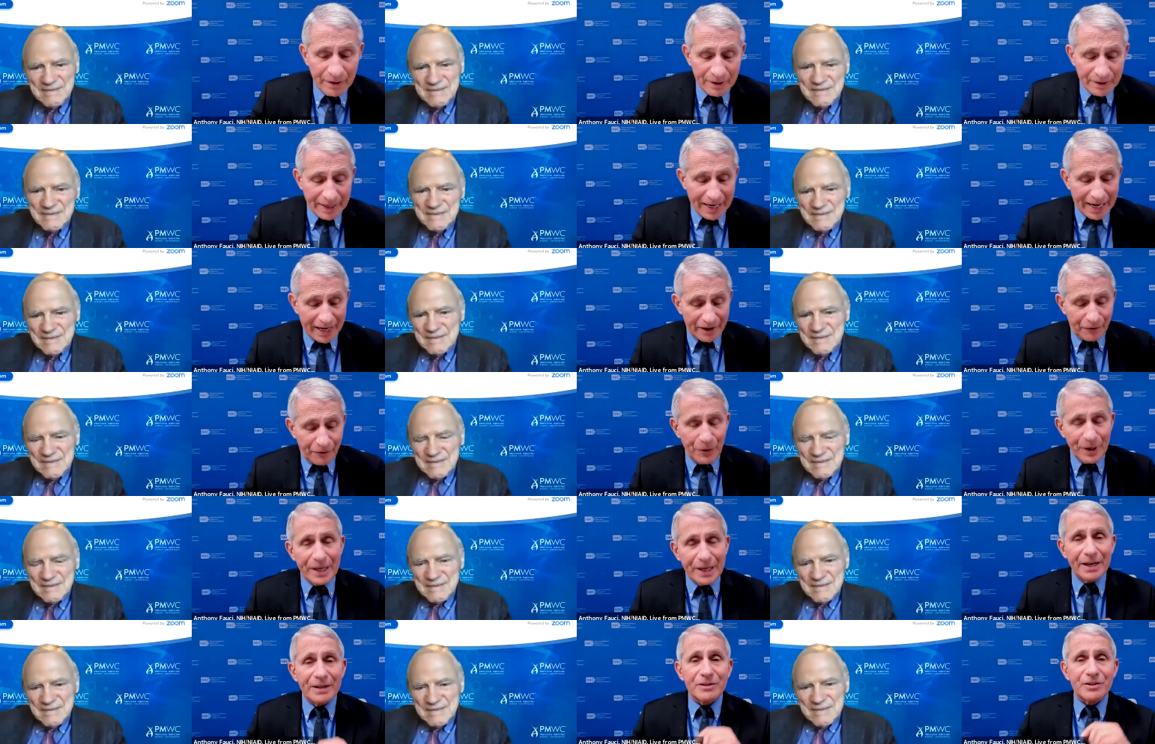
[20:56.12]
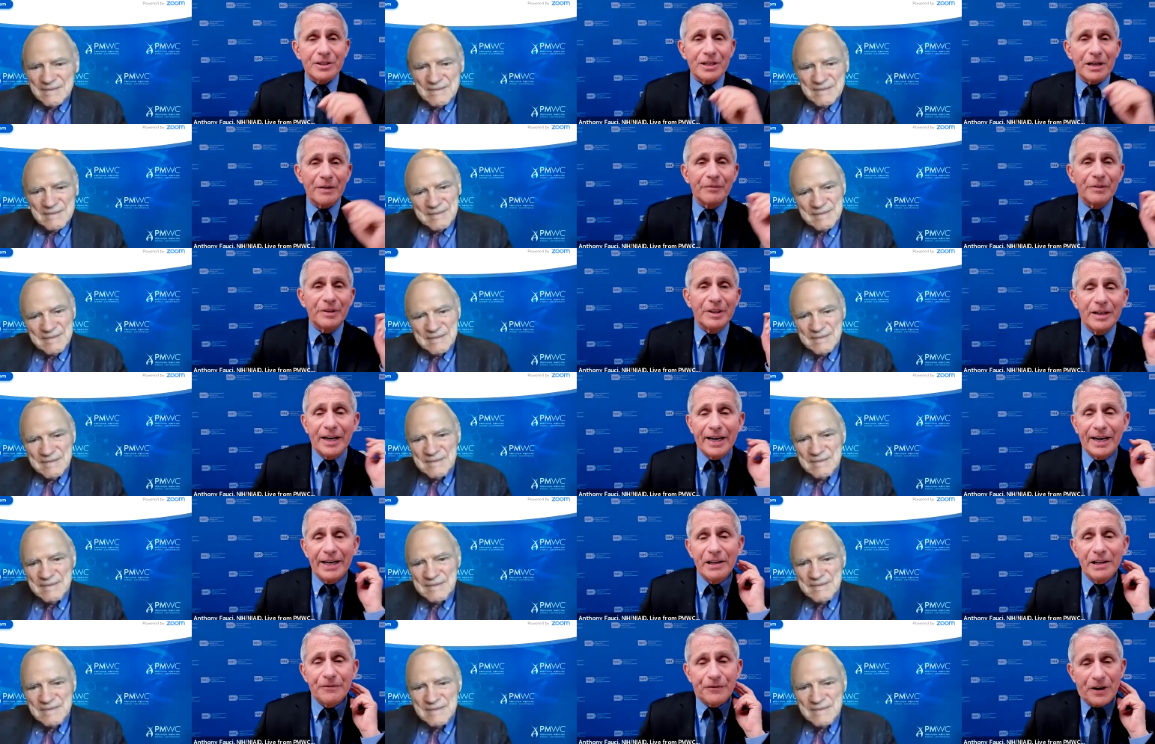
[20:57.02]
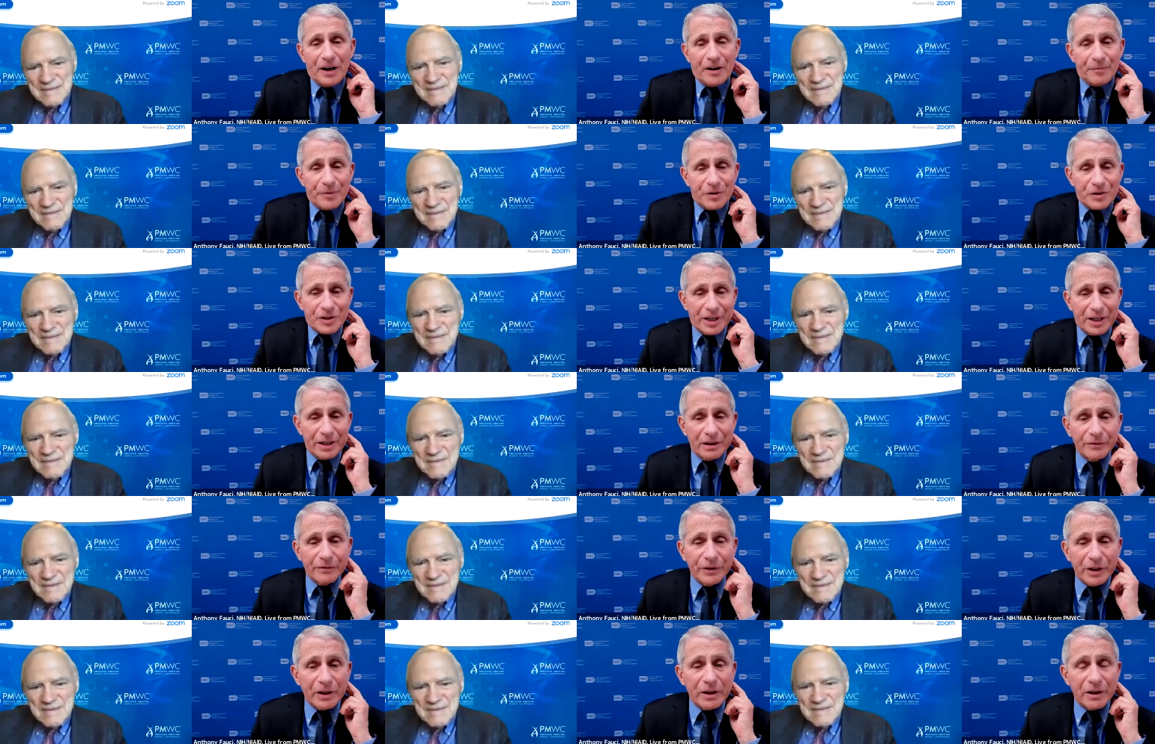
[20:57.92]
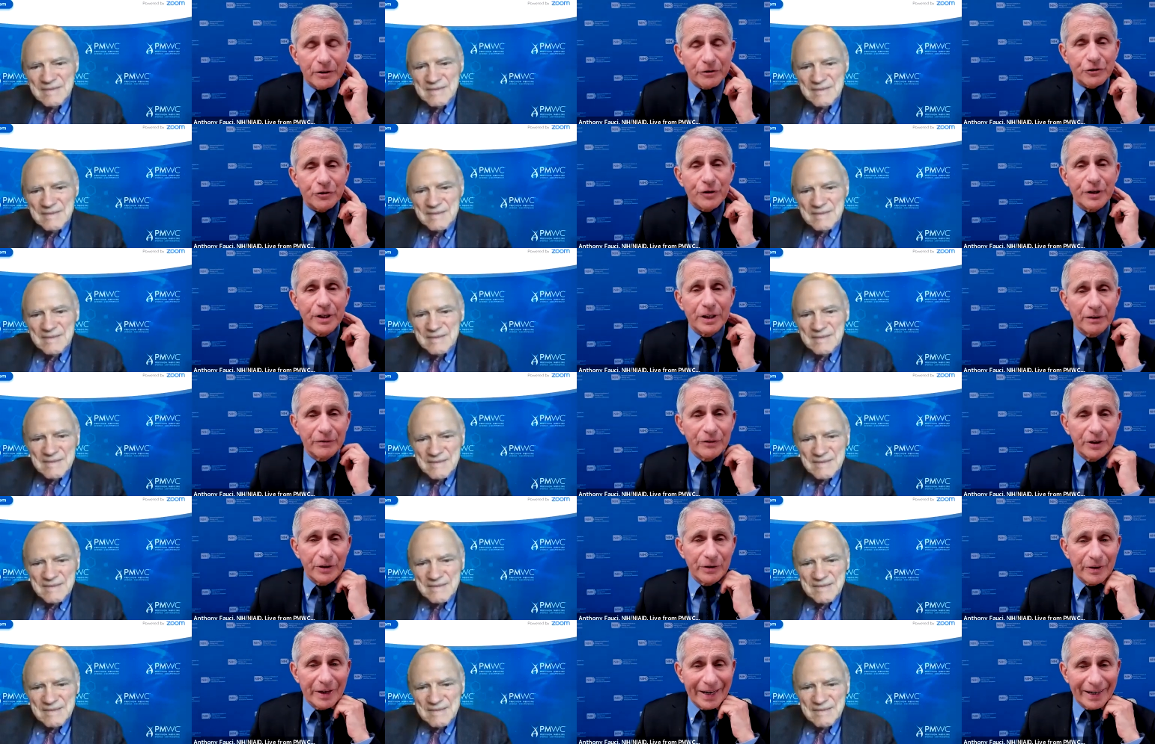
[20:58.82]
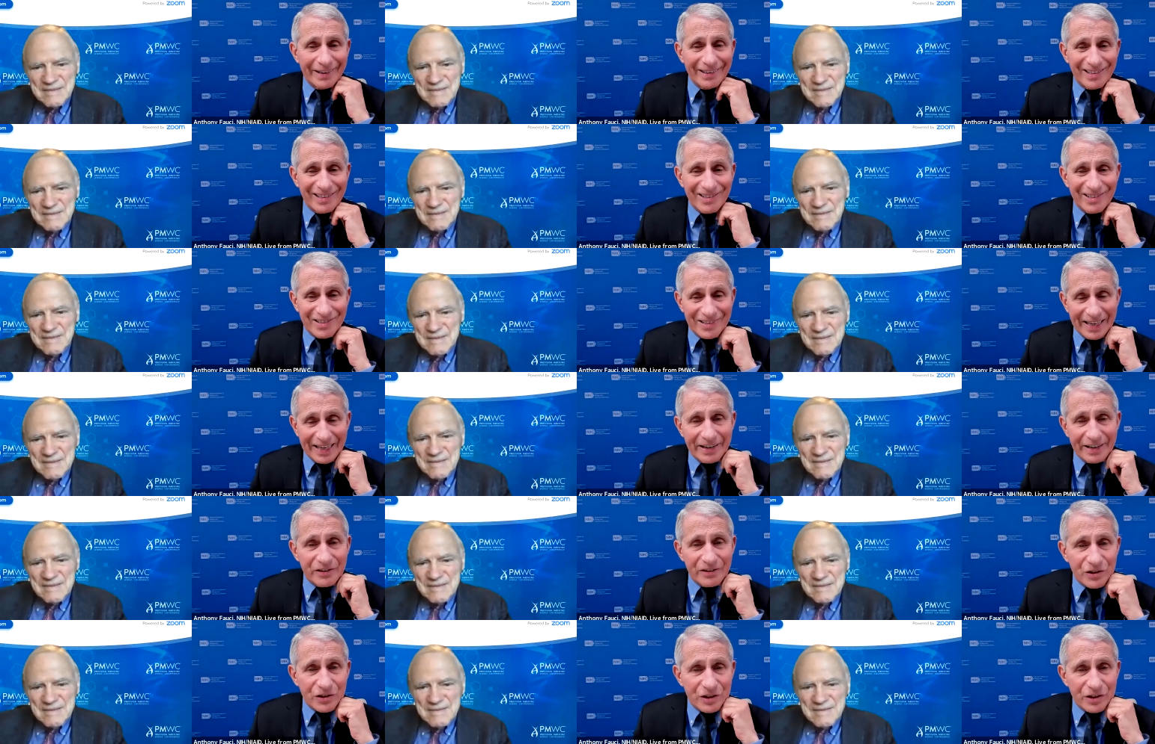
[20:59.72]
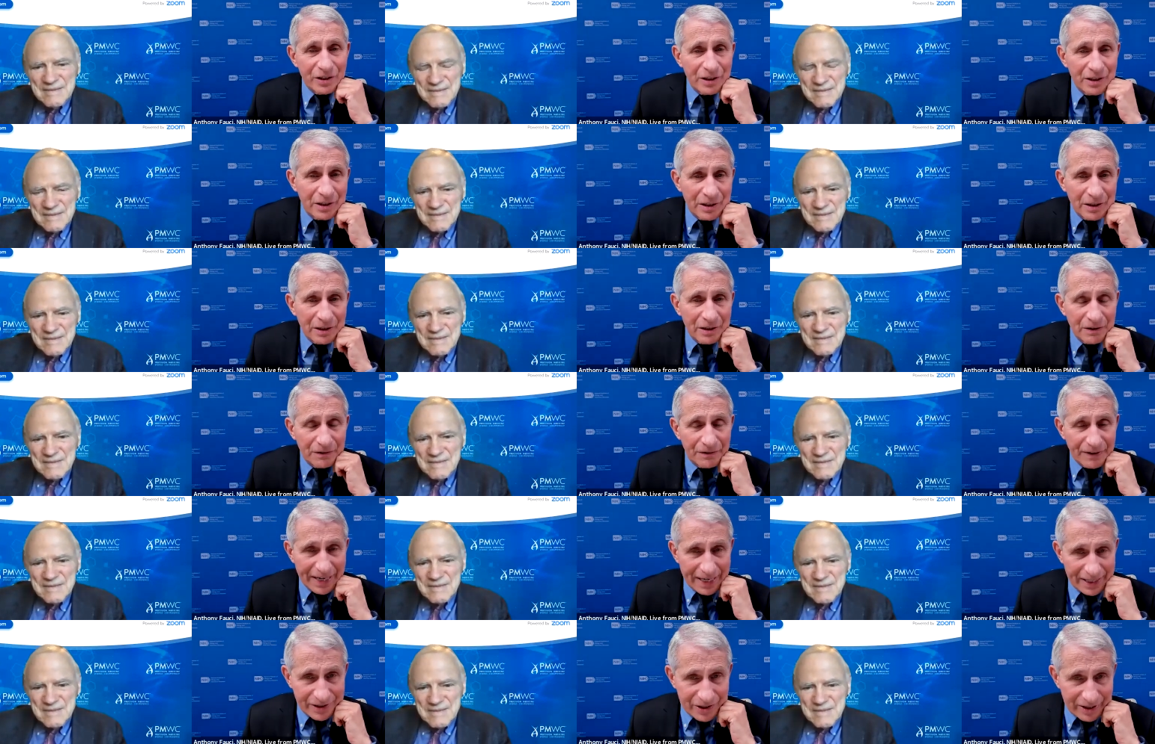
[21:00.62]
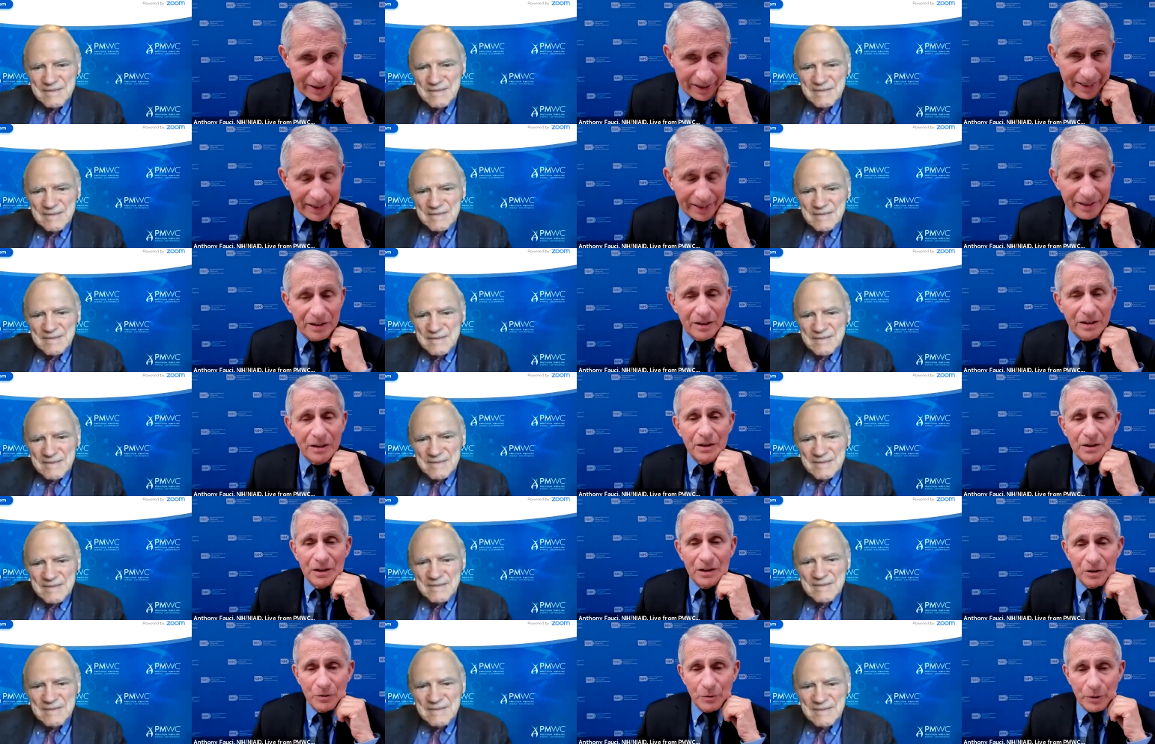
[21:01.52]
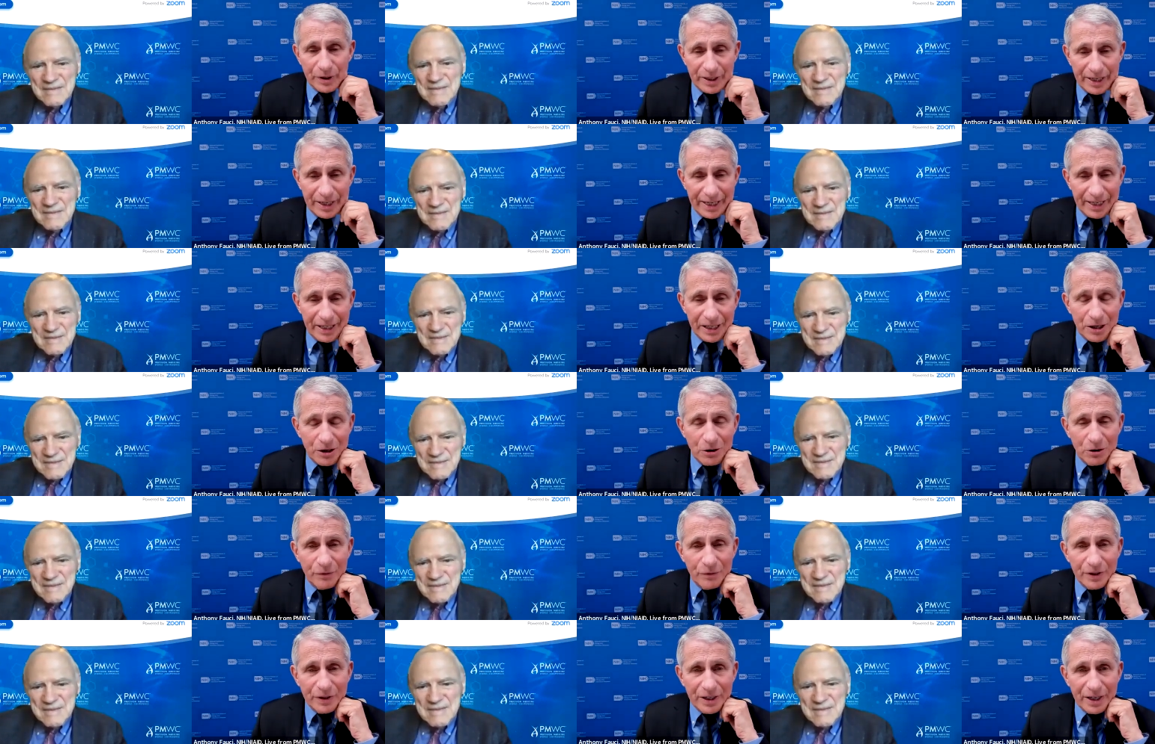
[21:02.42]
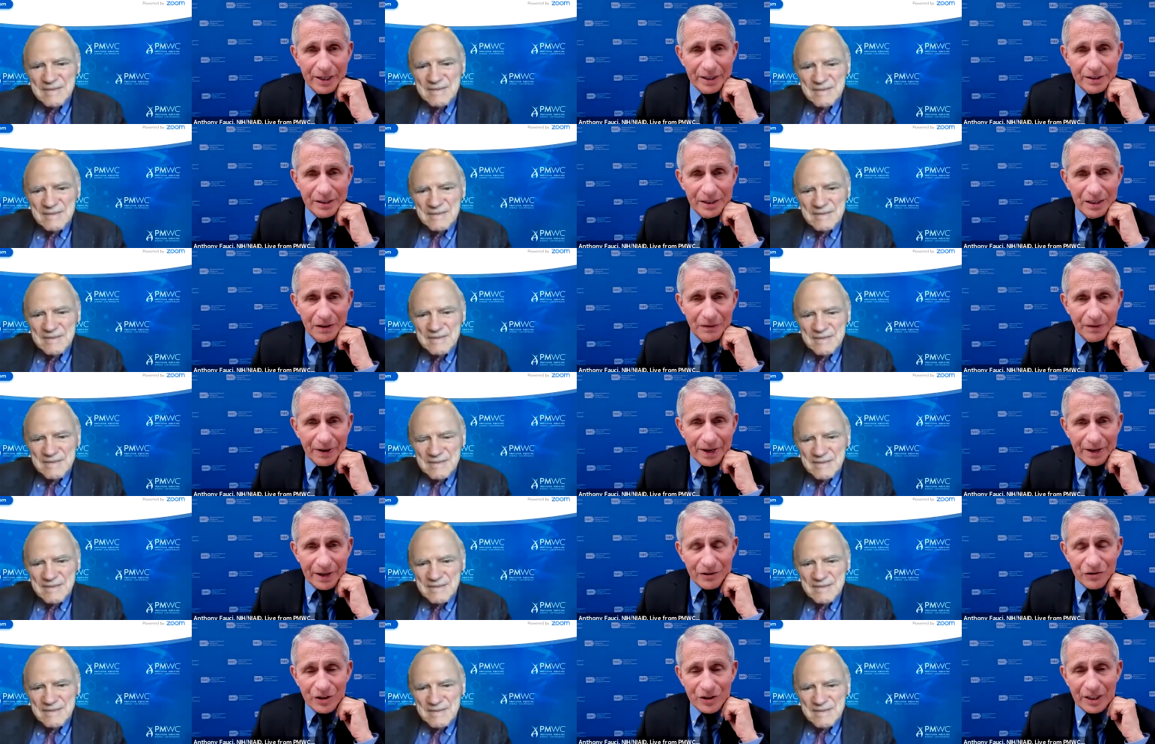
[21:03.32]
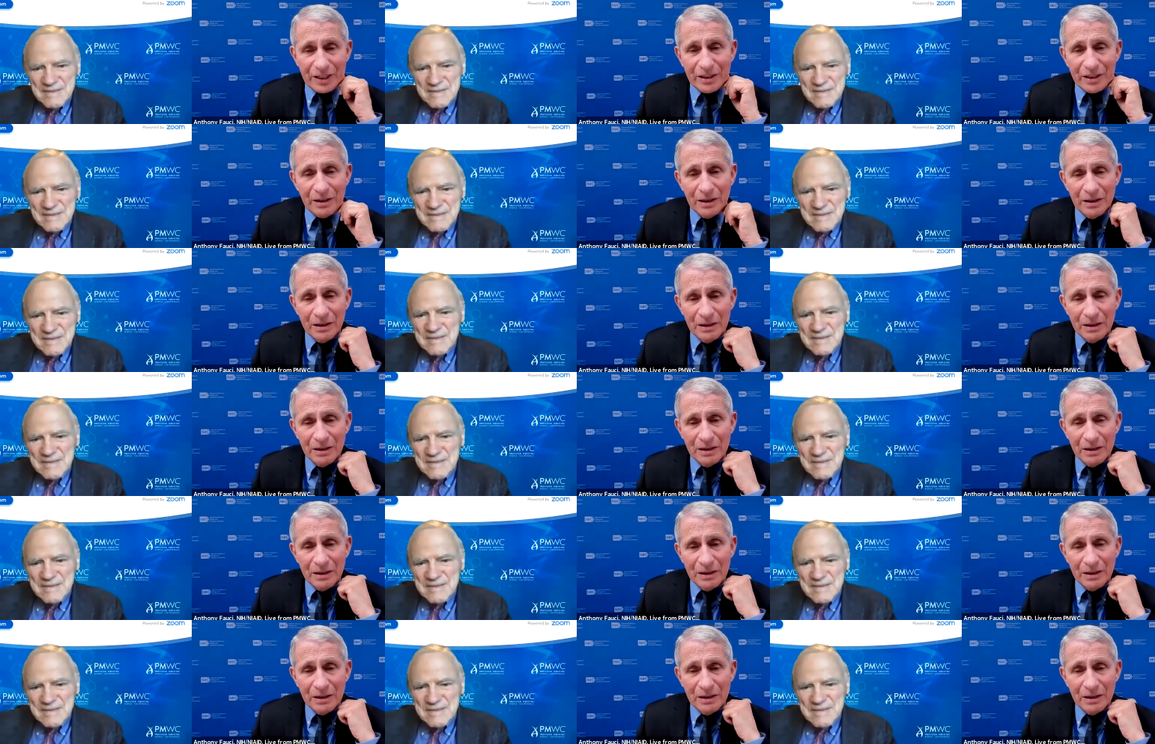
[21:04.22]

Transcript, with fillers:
Speaker 1: that if we get 70 to 85% of the country of the United States vaccinated with an anti COVID 19 vaccine,